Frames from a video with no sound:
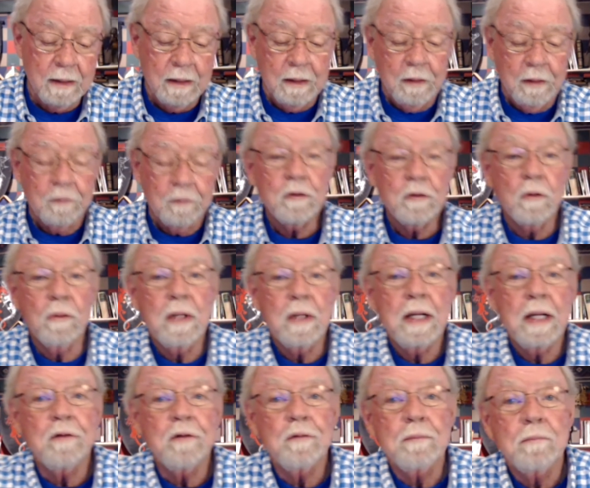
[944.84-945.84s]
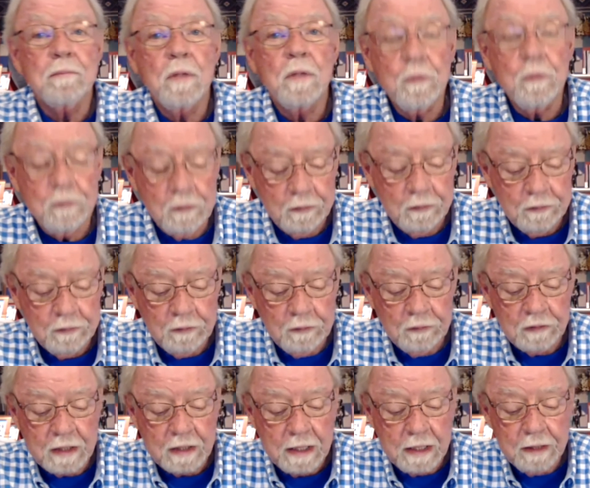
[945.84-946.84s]
So as Moses
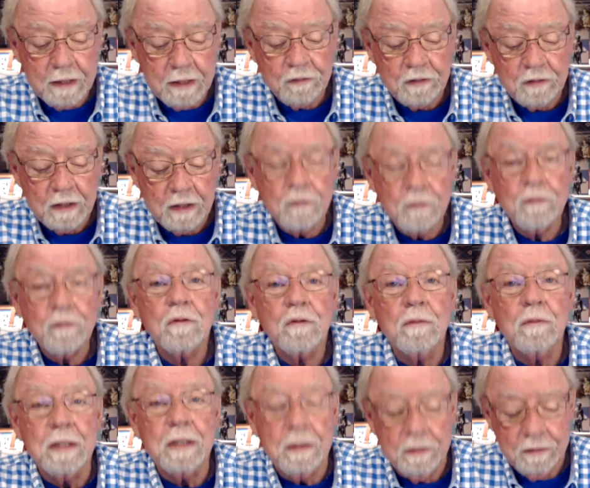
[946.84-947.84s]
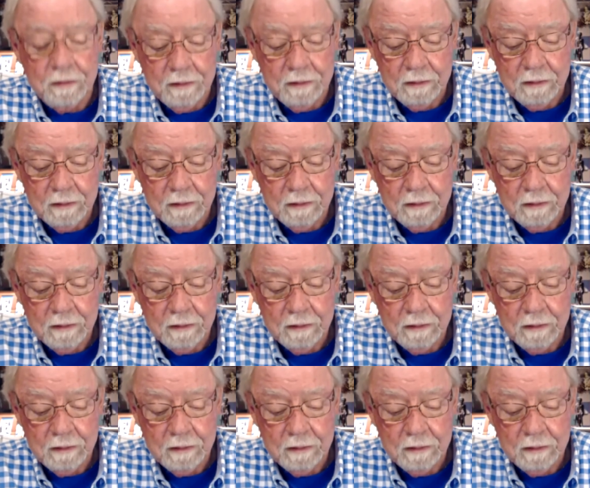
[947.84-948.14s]
is God's instrument,